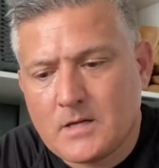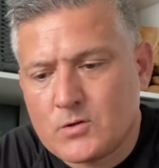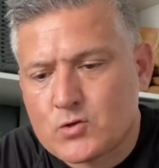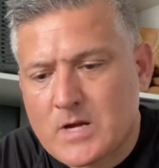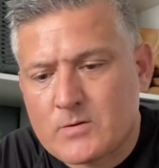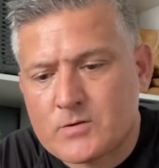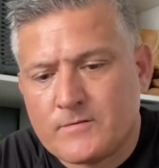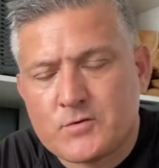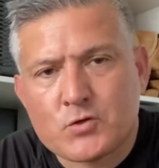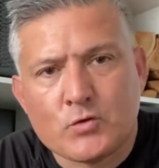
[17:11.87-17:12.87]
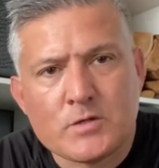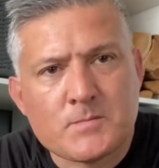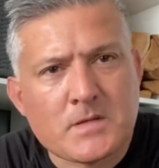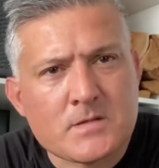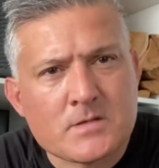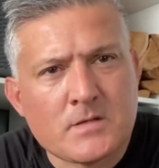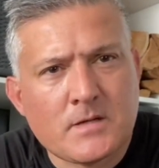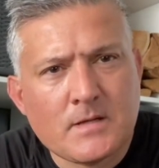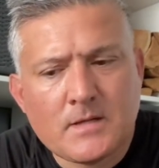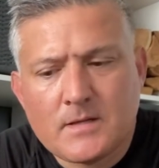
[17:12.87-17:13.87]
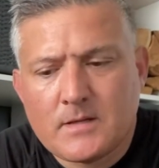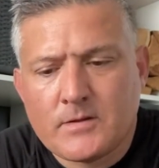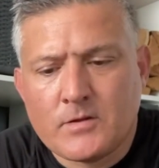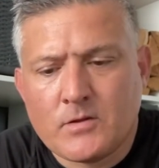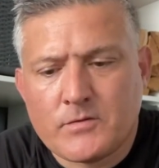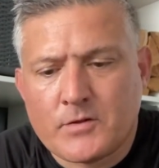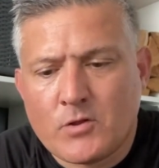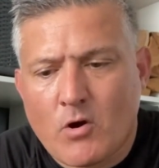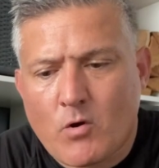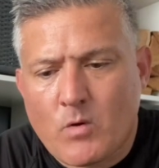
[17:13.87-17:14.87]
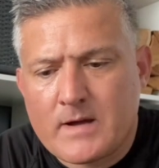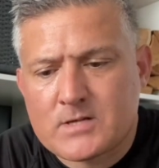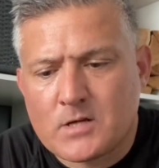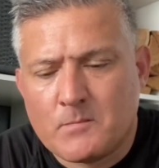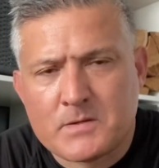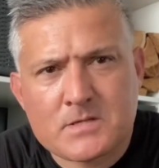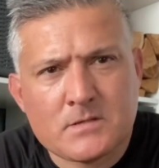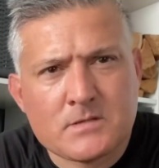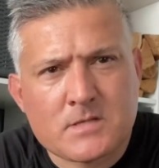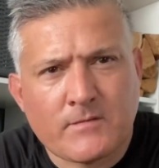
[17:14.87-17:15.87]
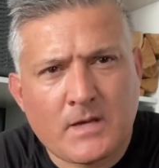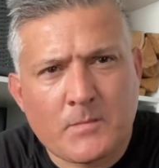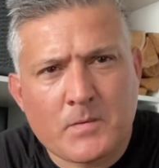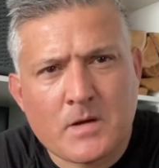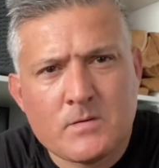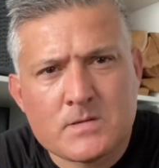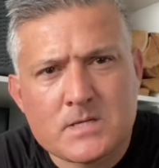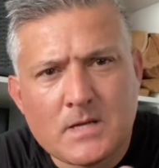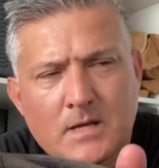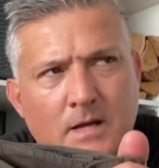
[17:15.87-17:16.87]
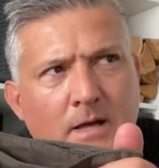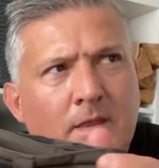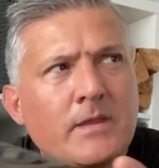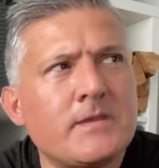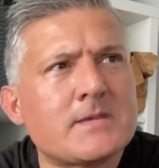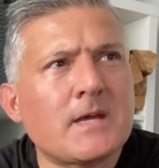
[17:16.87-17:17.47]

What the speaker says: trouser of choice, because they're not quite as cumbersome as the Vida Pros, and